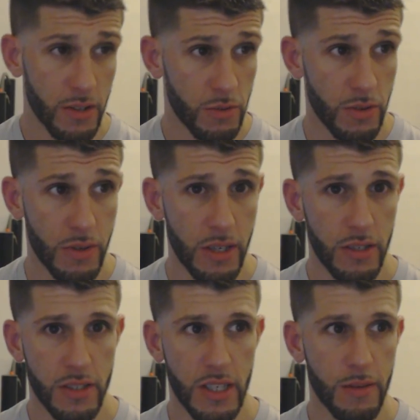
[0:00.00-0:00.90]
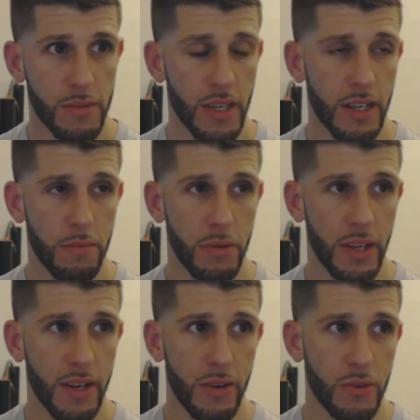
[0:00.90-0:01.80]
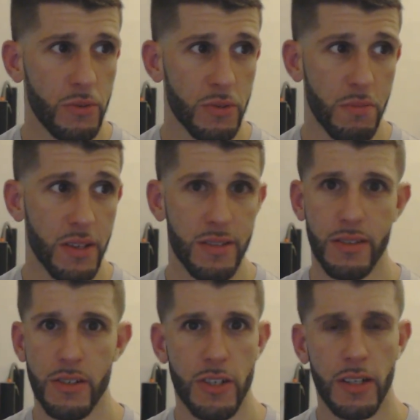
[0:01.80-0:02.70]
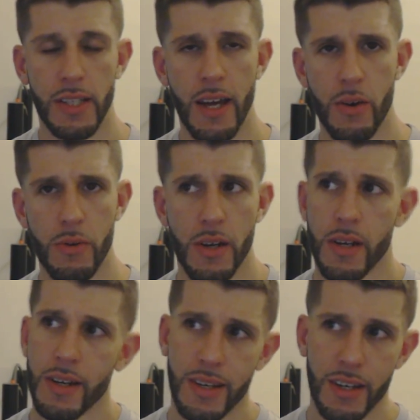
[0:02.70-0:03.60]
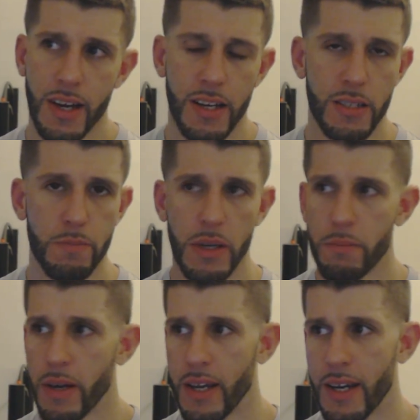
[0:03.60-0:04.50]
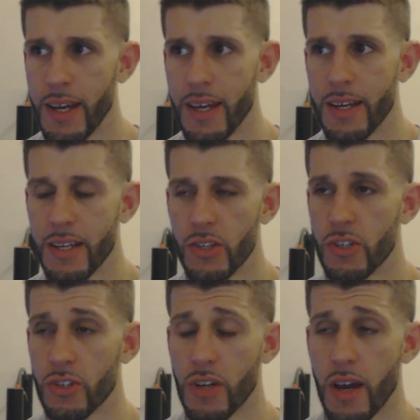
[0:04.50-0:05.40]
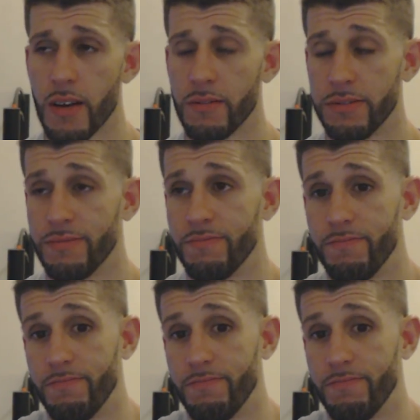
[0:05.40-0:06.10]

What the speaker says: be honest with you, he seems like a player who's mentally checked out. He got his big payday, and he's just kind of,